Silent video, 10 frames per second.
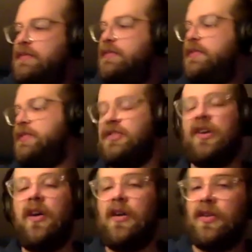the
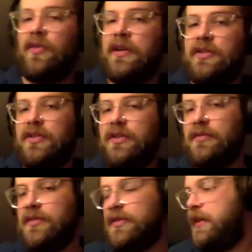song question
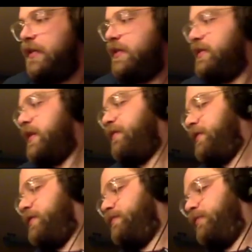was like the
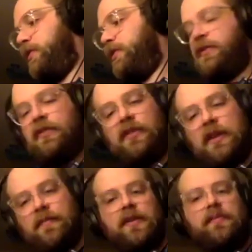toughest. Fortunately,
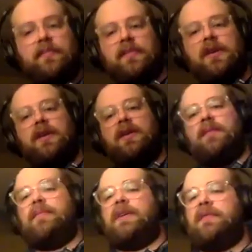I'm in
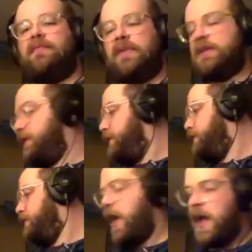my fucking
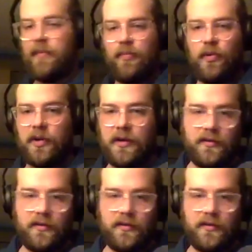lab where